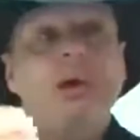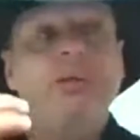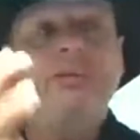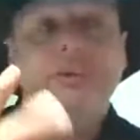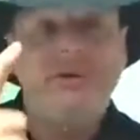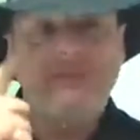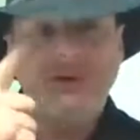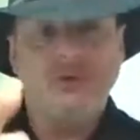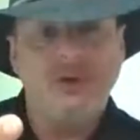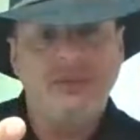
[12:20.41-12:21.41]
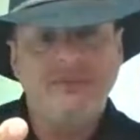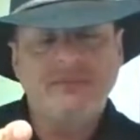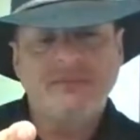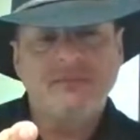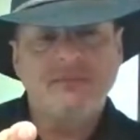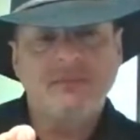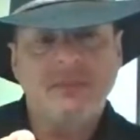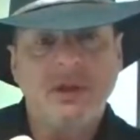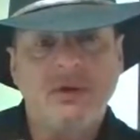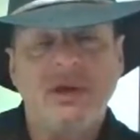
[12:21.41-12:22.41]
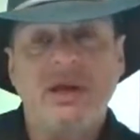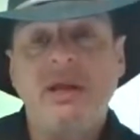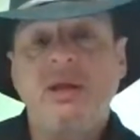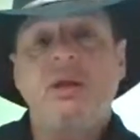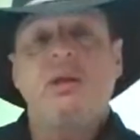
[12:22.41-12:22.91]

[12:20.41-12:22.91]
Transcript: And 3, visual, okay?